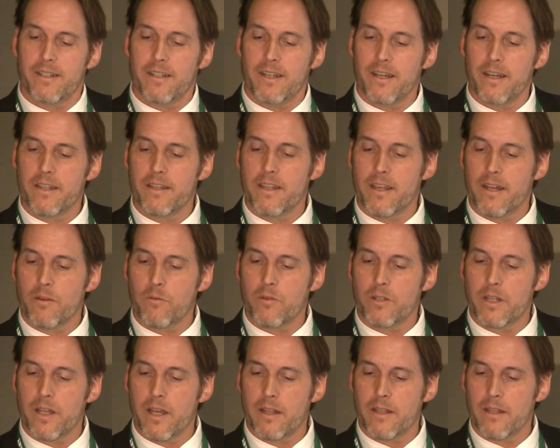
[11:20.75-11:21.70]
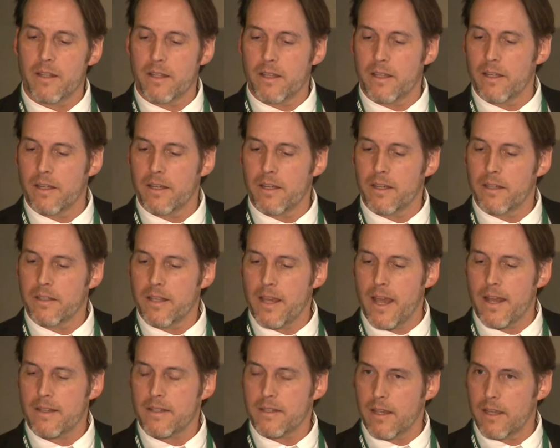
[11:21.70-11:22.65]
then it would get a
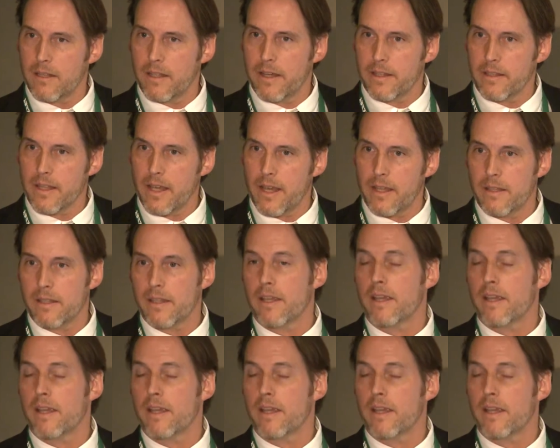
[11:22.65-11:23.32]
tax cut like that.